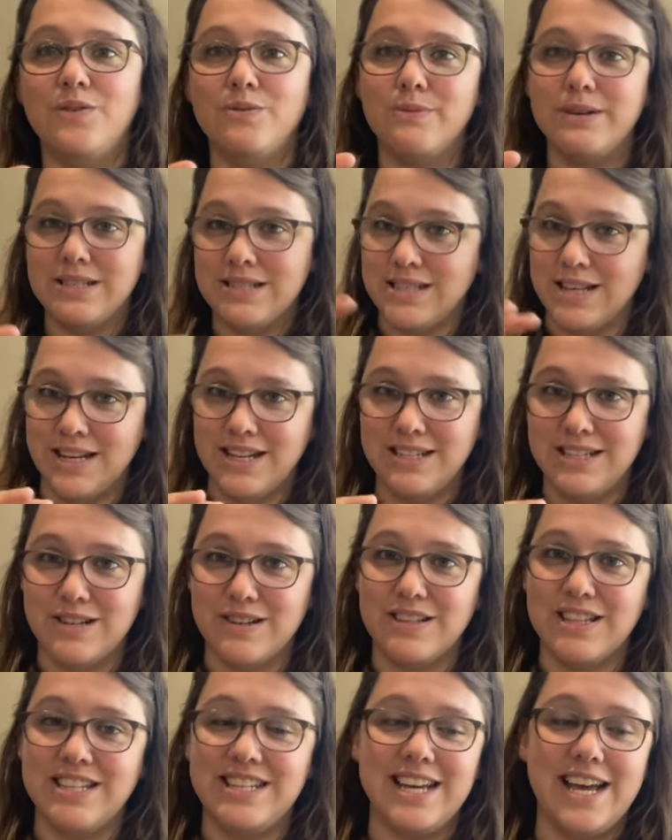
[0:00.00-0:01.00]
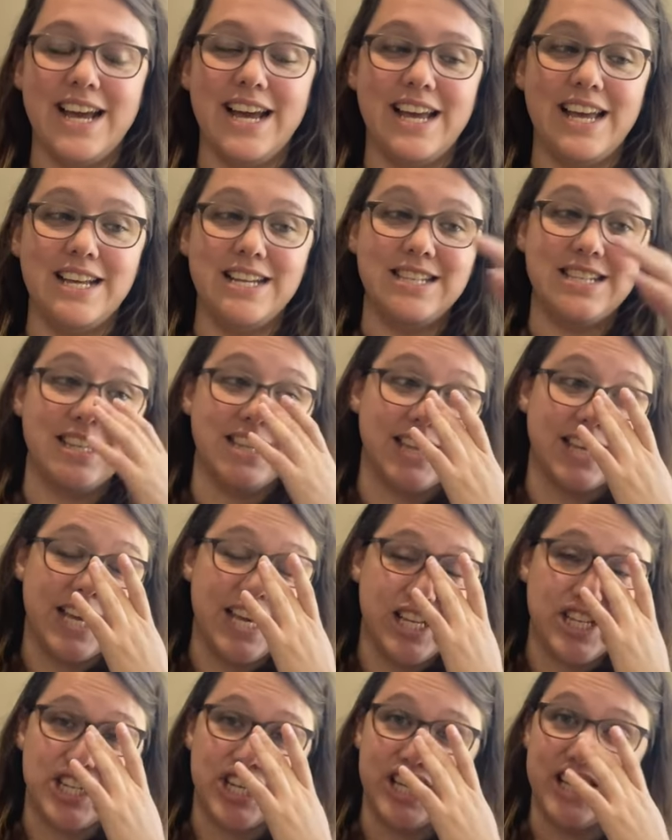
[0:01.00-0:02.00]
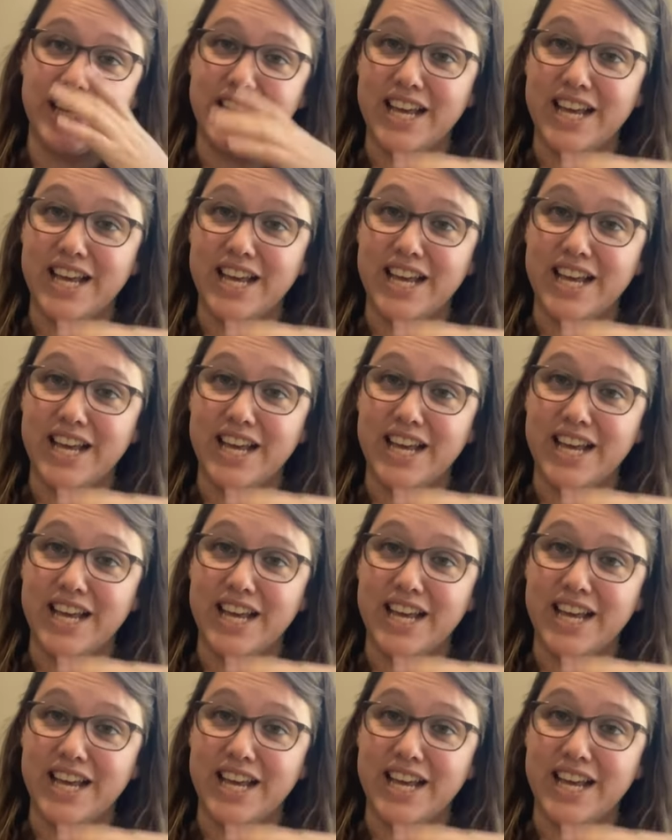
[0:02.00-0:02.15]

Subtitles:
and my son during the day into the kitchen,